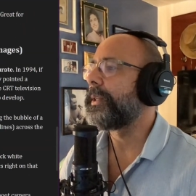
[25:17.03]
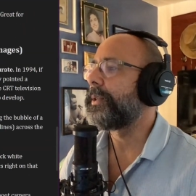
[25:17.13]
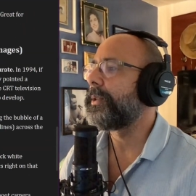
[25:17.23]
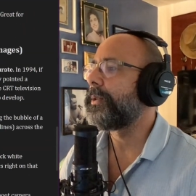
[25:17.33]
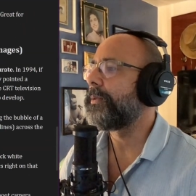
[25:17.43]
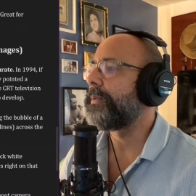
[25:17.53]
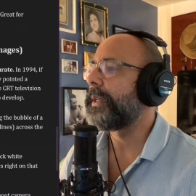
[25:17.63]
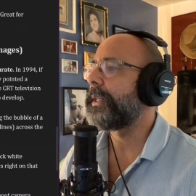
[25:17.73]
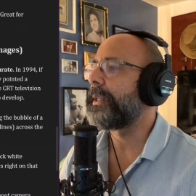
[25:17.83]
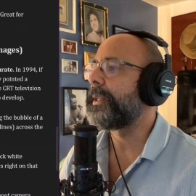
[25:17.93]
the
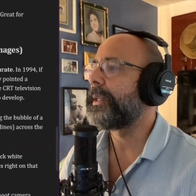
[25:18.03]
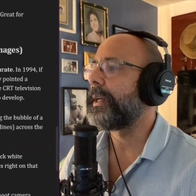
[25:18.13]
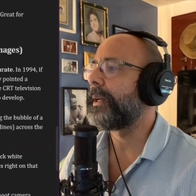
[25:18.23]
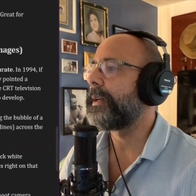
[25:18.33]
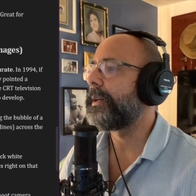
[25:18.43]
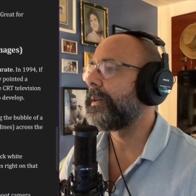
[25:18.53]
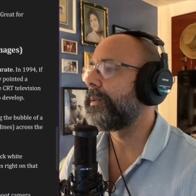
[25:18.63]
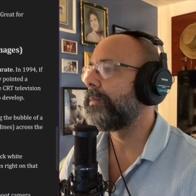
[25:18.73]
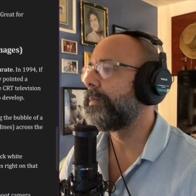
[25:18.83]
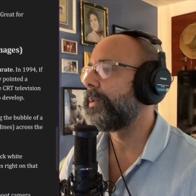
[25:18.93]
surveillance tech.
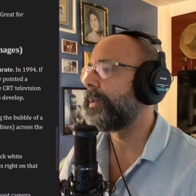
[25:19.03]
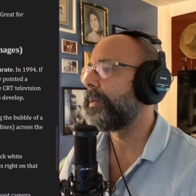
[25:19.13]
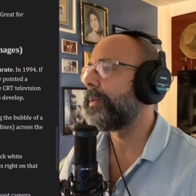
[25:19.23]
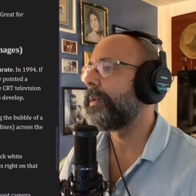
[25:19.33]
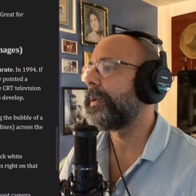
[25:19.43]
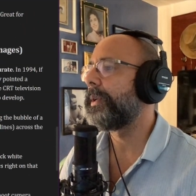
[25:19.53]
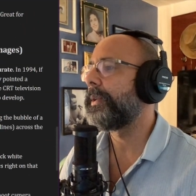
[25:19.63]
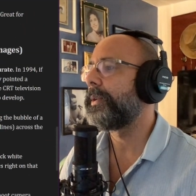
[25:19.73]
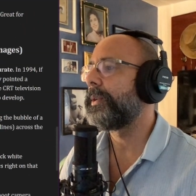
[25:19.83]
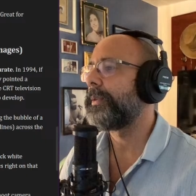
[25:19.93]

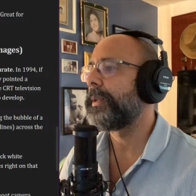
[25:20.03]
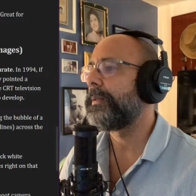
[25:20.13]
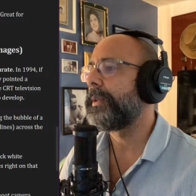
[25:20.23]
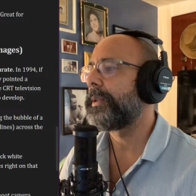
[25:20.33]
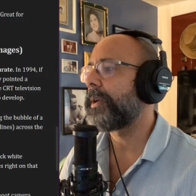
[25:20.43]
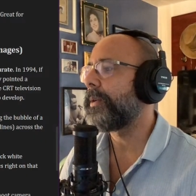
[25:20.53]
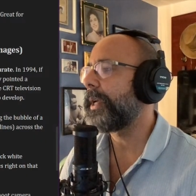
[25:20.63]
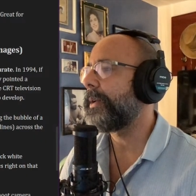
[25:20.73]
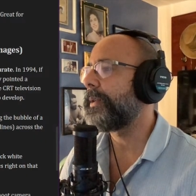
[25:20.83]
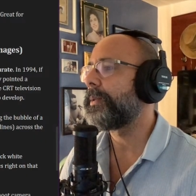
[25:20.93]
Polaroids of TV. Oh yeah,
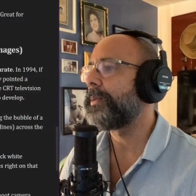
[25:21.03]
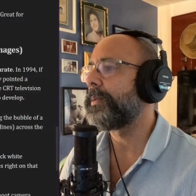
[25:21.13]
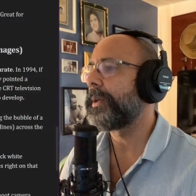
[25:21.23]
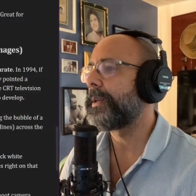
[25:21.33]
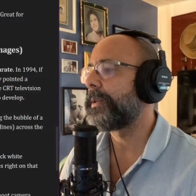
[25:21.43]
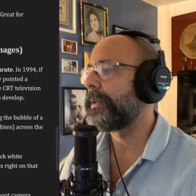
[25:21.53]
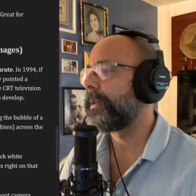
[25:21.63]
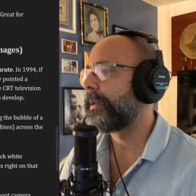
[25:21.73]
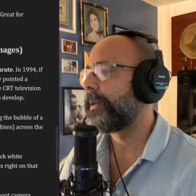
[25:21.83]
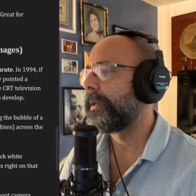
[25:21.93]
no, this works.
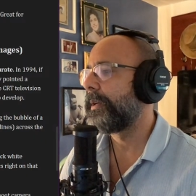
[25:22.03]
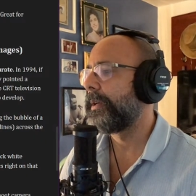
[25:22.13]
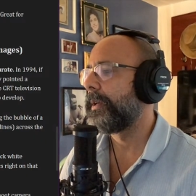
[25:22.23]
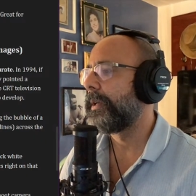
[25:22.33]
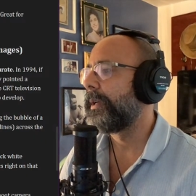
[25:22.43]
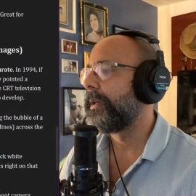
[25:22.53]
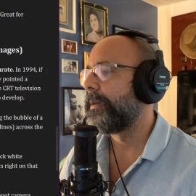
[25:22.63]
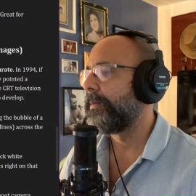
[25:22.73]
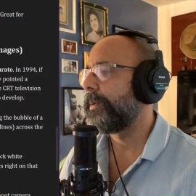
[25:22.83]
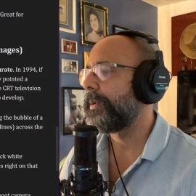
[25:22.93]

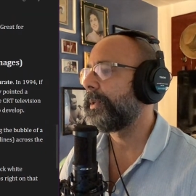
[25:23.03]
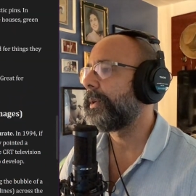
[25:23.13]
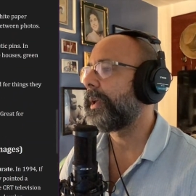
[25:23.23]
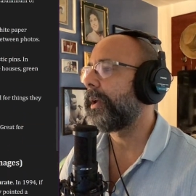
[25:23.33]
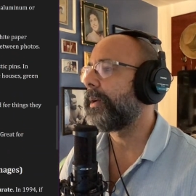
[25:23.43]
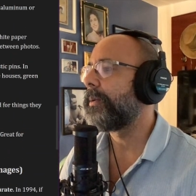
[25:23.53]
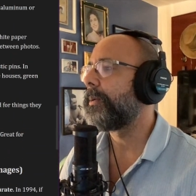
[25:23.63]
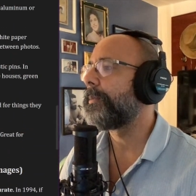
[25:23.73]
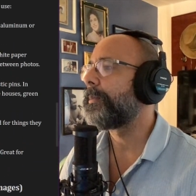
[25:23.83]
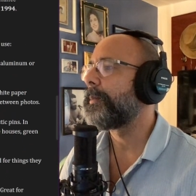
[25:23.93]
Okay,
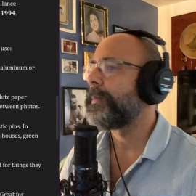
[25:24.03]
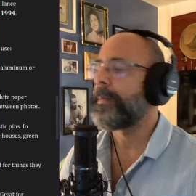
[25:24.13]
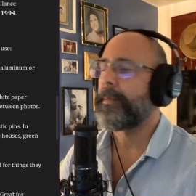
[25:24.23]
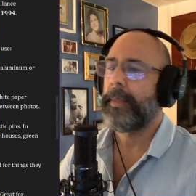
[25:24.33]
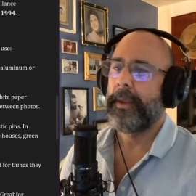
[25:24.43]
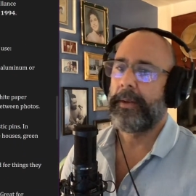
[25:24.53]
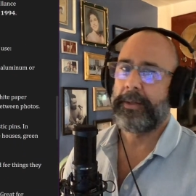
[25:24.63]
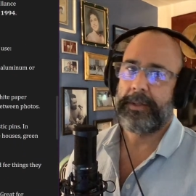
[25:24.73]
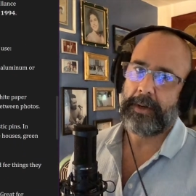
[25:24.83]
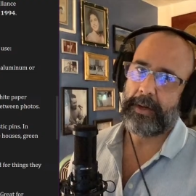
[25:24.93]
cool.
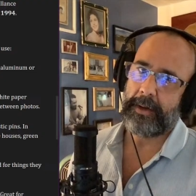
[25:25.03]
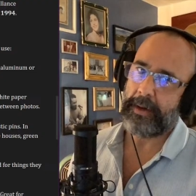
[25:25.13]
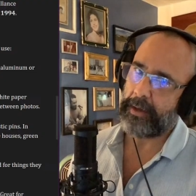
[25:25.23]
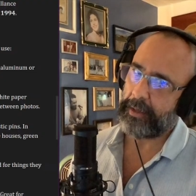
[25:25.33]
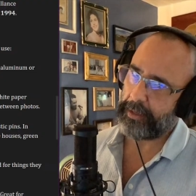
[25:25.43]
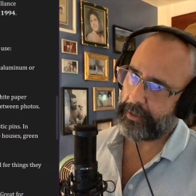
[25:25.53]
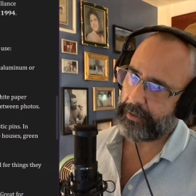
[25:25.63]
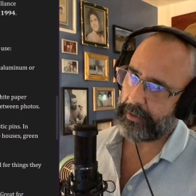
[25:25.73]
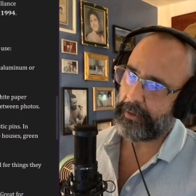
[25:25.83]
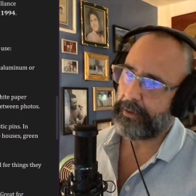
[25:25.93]
So I'll call it
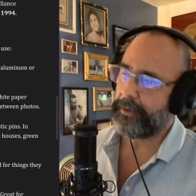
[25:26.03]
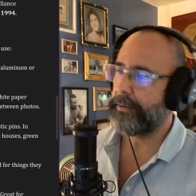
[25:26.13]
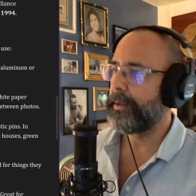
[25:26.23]
I